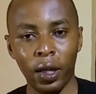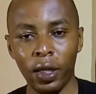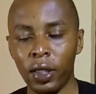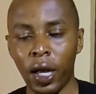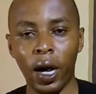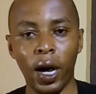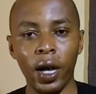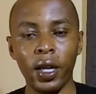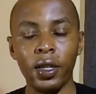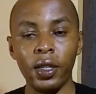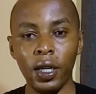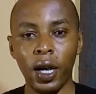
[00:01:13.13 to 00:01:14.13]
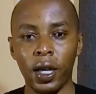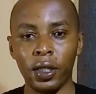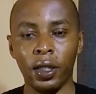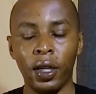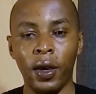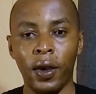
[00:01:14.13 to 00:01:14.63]
These are
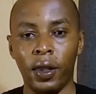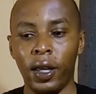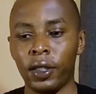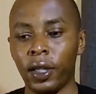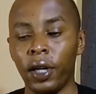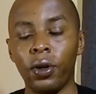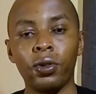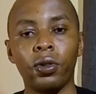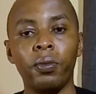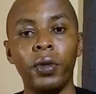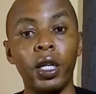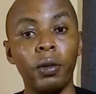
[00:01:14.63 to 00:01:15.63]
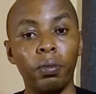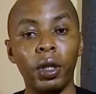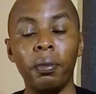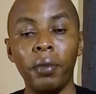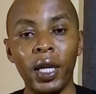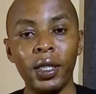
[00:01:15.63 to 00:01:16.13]
ideas that can also be
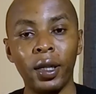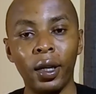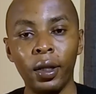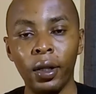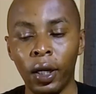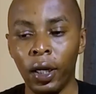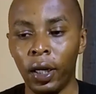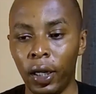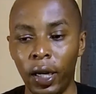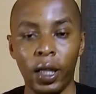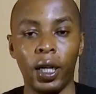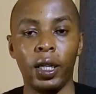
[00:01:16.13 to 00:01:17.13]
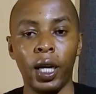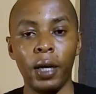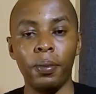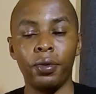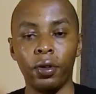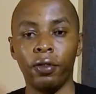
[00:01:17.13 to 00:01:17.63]
implemented in other
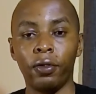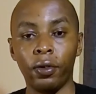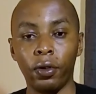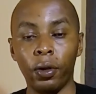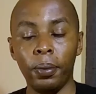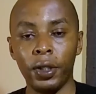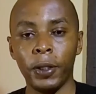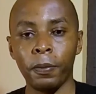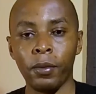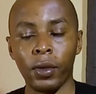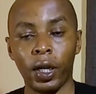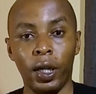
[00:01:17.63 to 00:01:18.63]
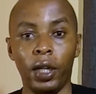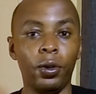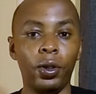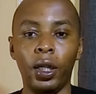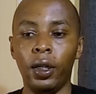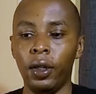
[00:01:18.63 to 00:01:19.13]
types of groups. They're
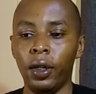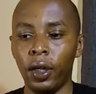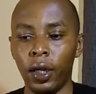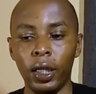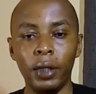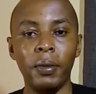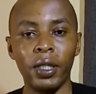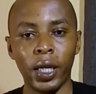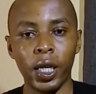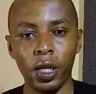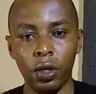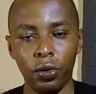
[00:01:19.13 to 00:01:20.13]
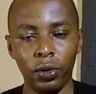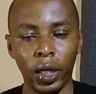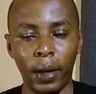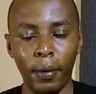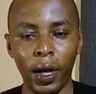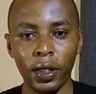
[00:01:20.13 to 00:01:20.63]
not limited to
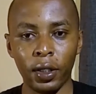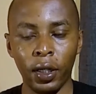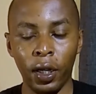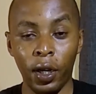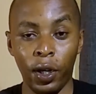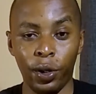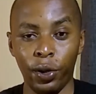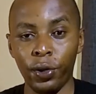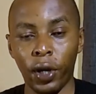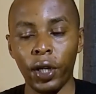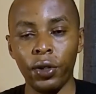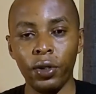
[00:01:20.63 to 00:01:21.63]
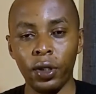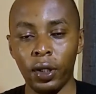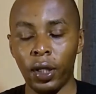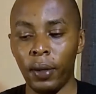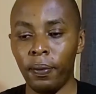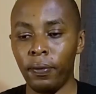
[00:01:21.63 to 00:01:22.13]
Chamas. No, you can use
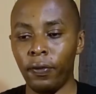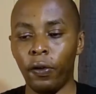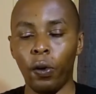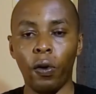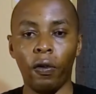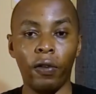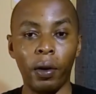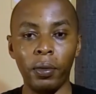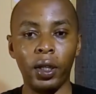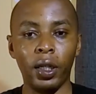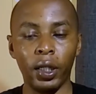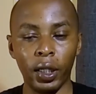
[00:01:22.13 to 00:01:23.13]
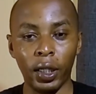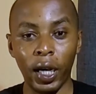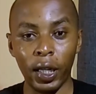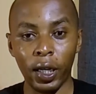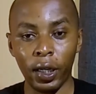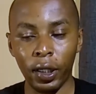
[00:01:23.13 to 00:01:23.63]
them for family
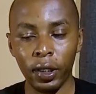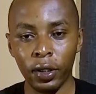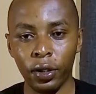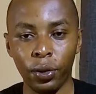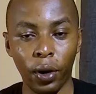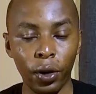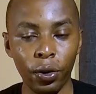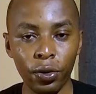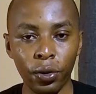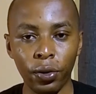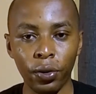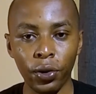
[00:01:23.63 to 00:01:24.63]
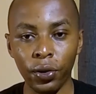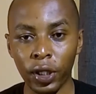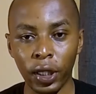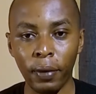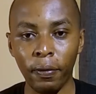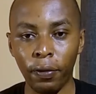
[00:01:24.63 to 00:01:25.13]
gatherings. You can also use
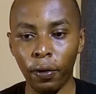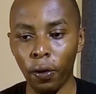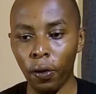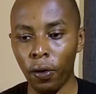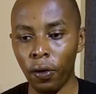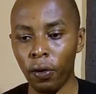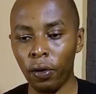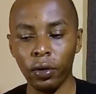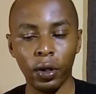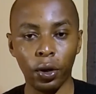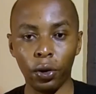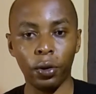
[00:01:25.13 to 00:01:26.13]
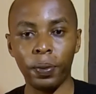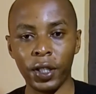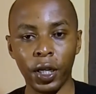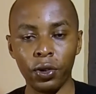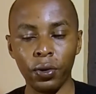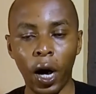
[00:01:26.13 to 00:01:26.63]
them for groups
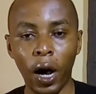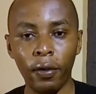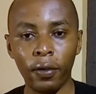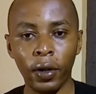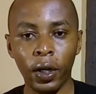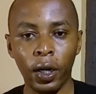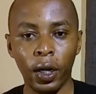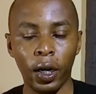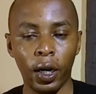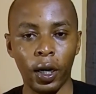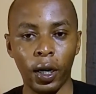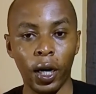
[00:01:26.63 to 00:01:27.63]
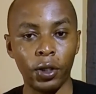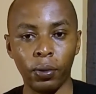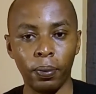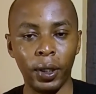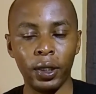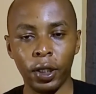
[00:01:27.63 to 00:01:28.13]
that you have at your
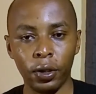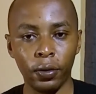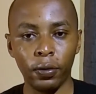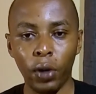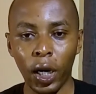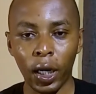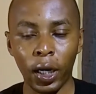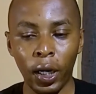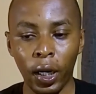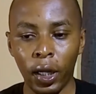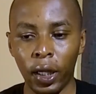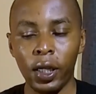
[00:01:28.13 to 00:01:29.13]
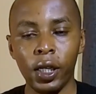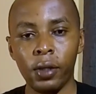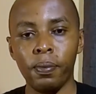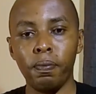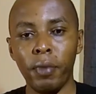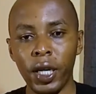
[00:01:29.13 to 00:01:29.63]
places of work. They're just
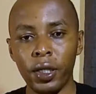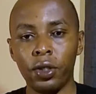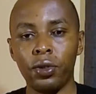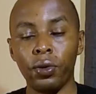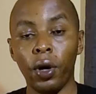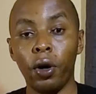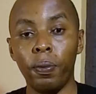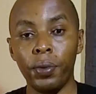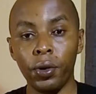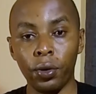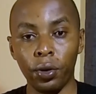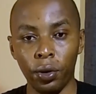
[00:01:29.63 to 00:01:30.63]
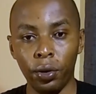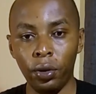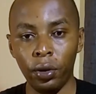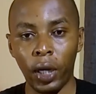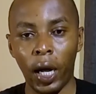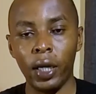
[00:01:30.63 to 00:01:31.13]
meant to help you
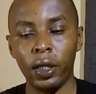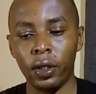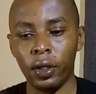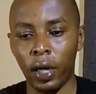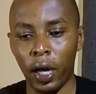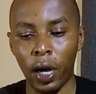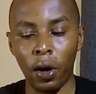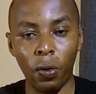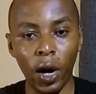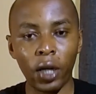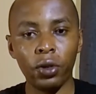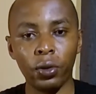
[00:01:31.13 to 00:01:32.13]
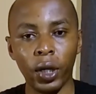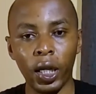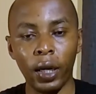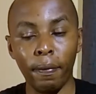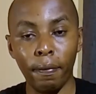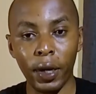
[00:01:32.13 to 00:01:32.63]
grow and work
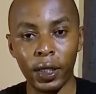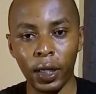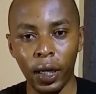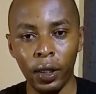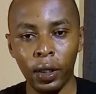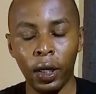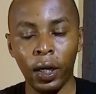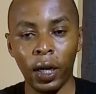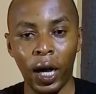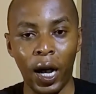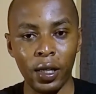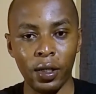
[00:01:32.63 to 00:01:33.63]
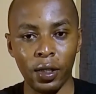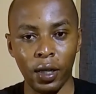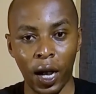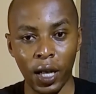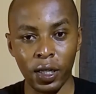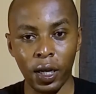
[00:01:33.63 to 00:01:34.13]
together better as
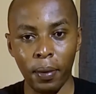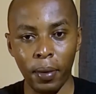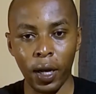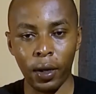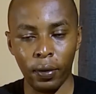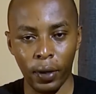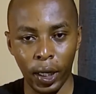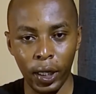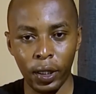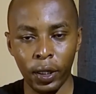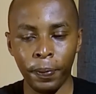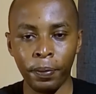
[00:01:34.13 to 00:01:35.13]
a Chama, right?